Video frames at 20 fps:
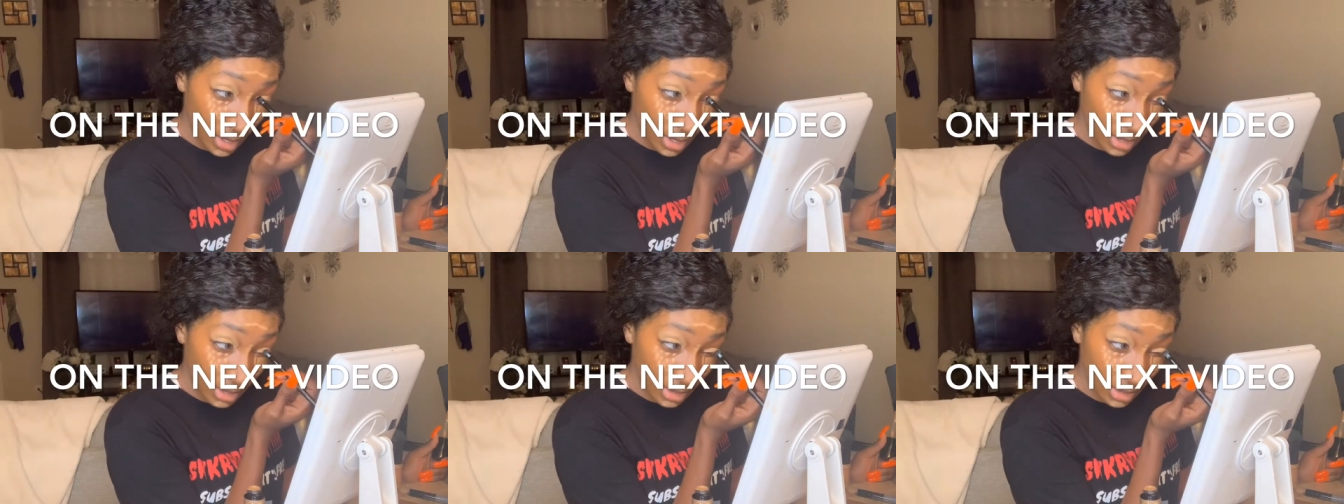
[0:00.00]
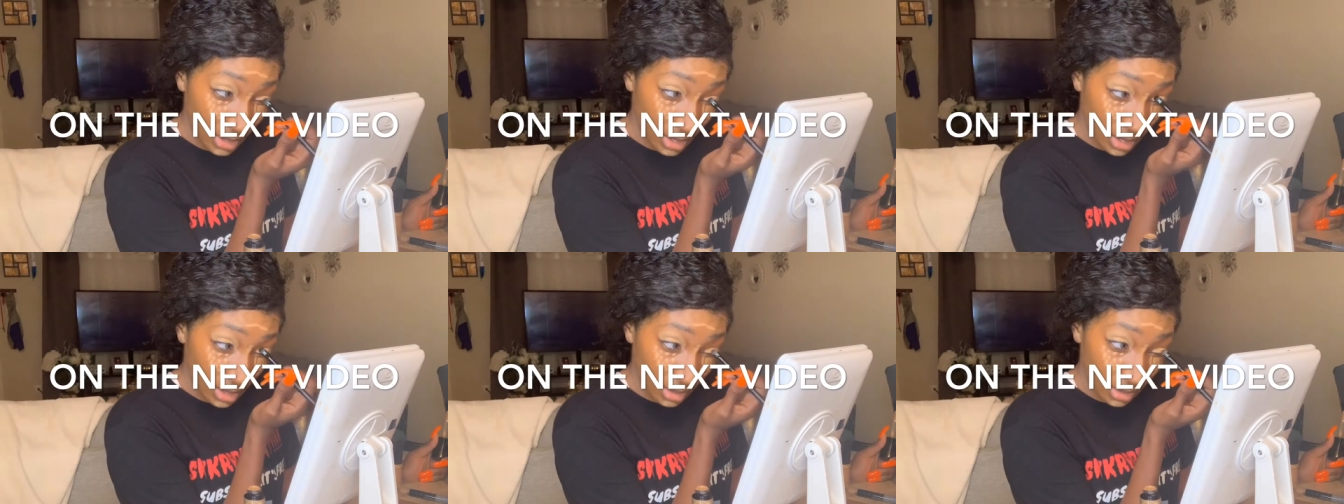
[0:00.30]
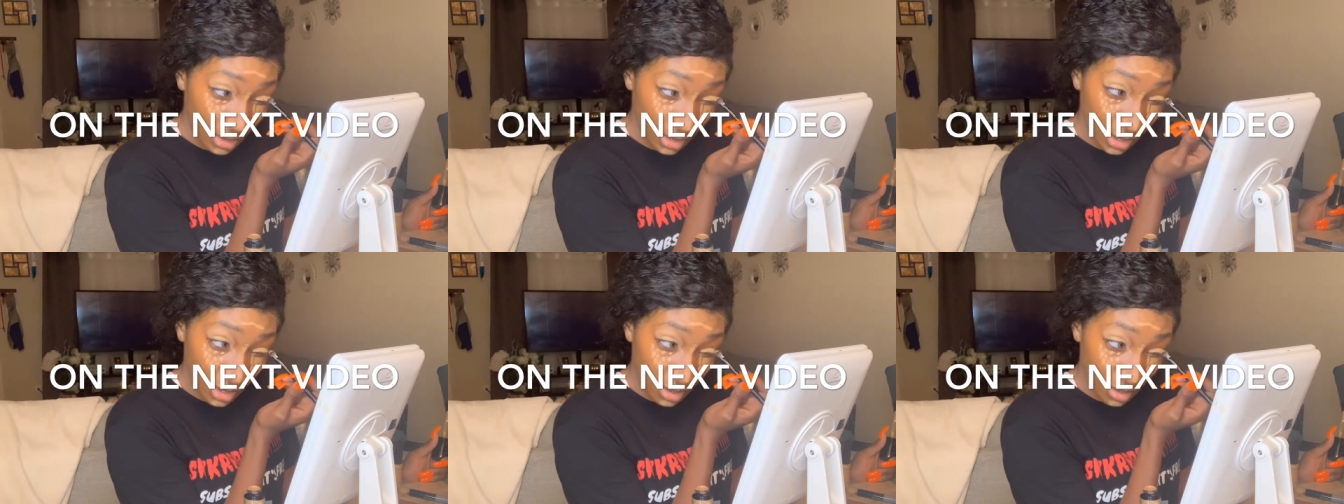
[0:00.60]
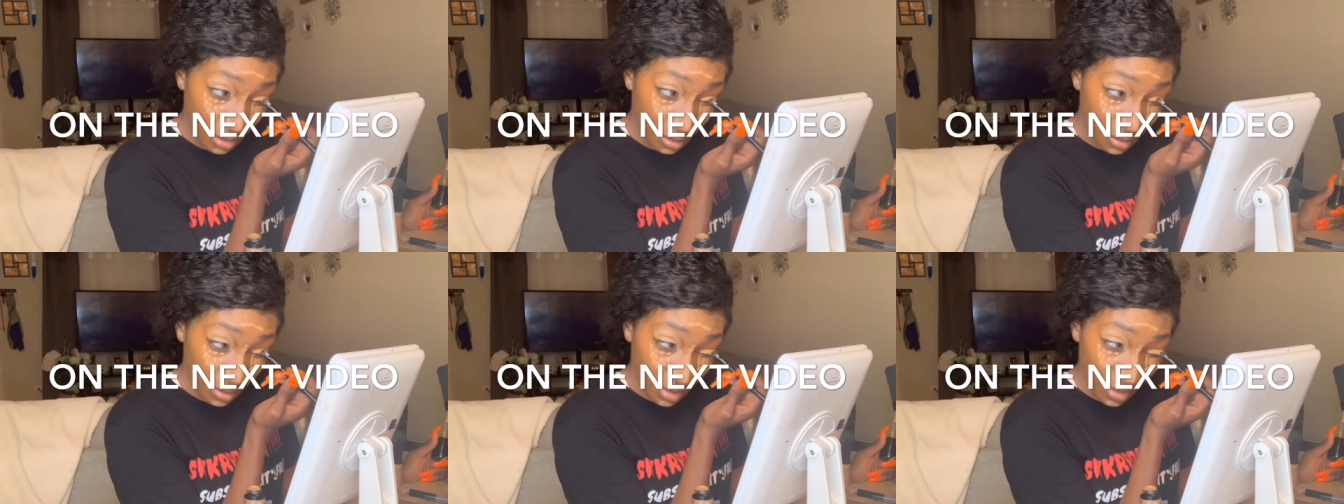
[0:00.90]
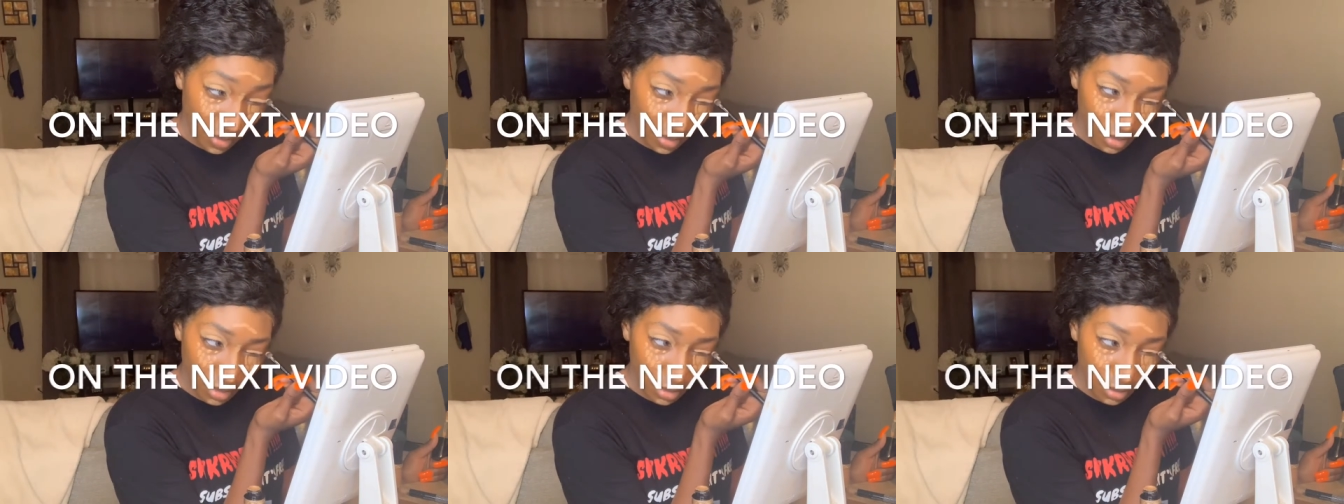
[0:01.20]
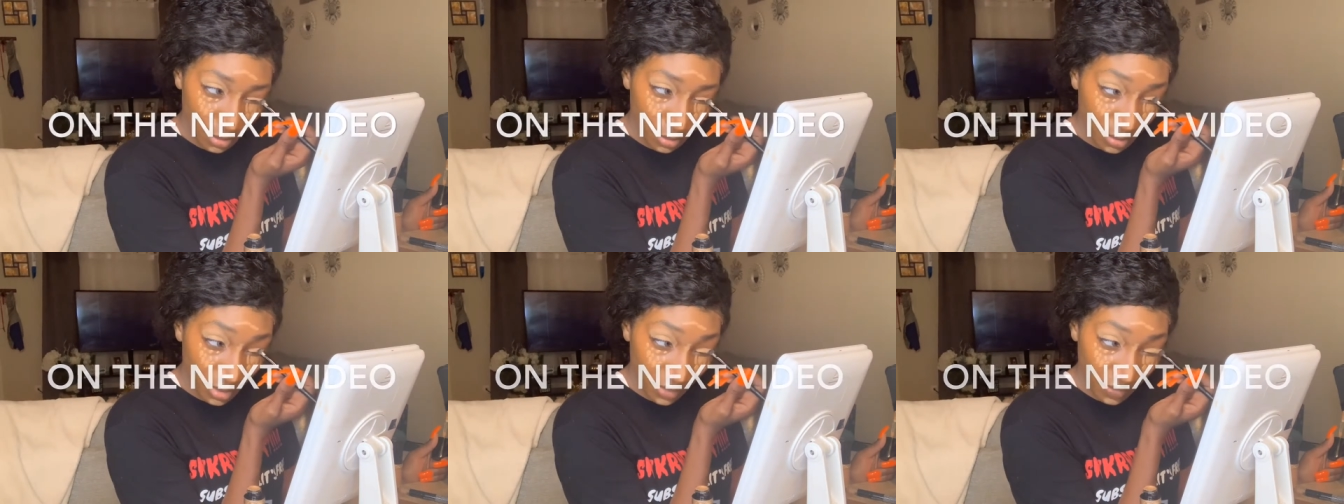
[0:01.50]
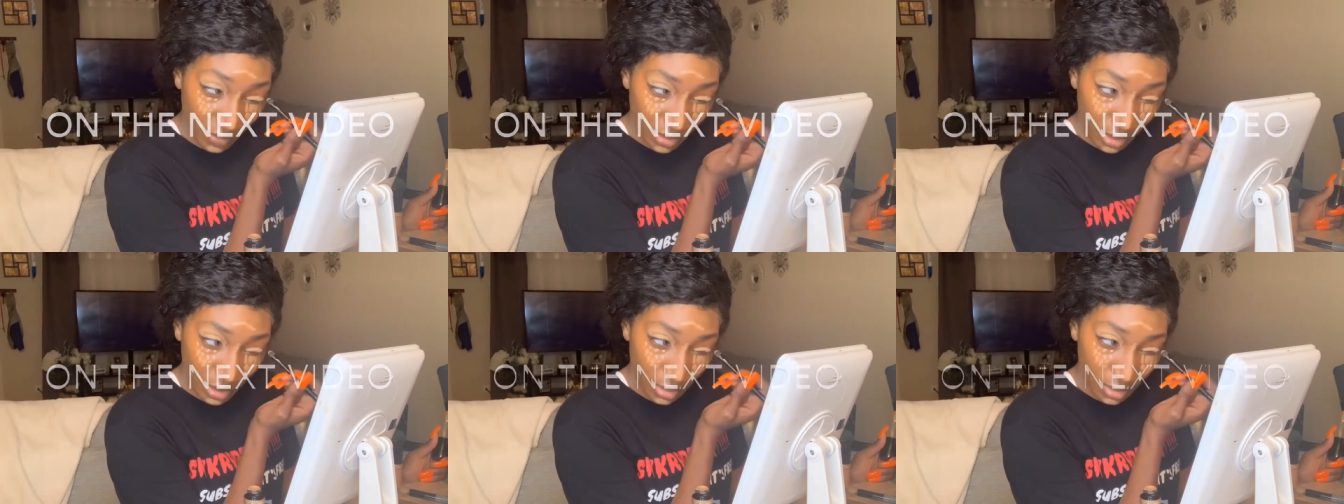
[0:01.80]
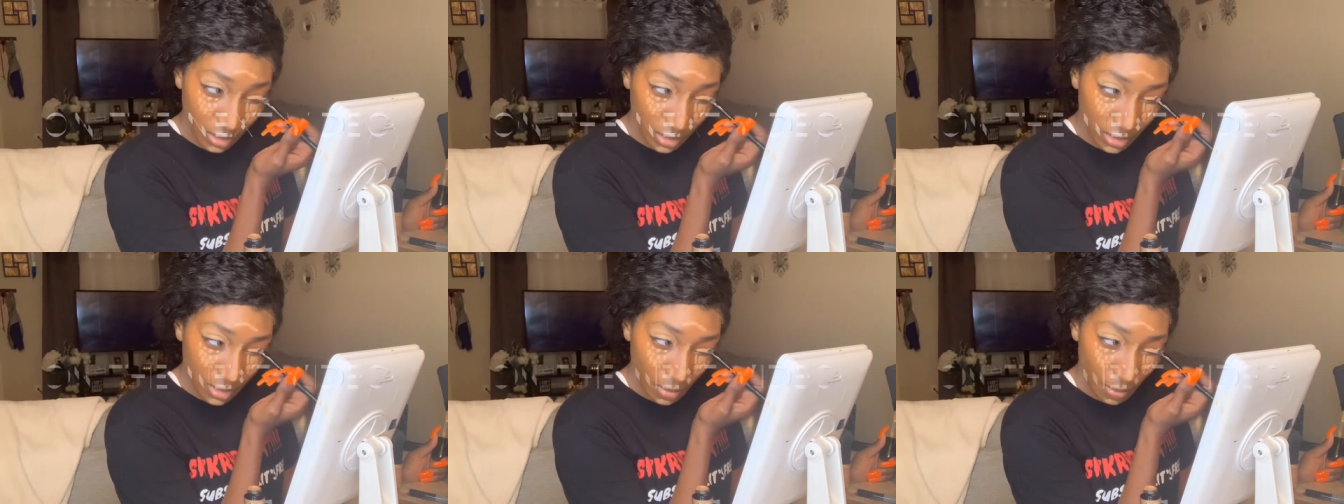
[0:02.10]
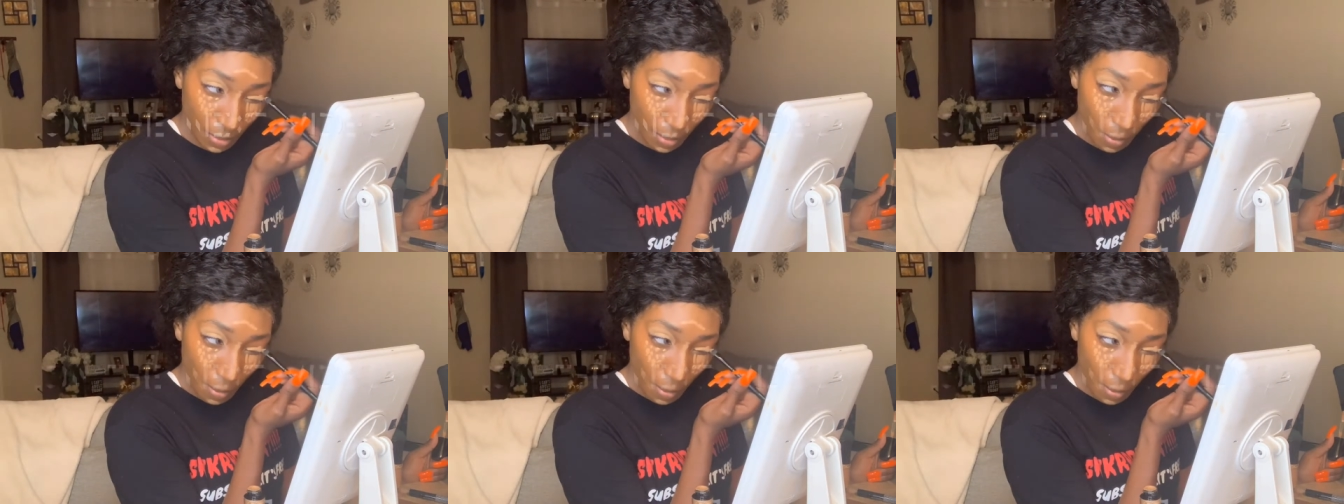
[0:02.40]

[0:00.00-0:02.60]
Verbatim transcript: Anastasia Beverly Hills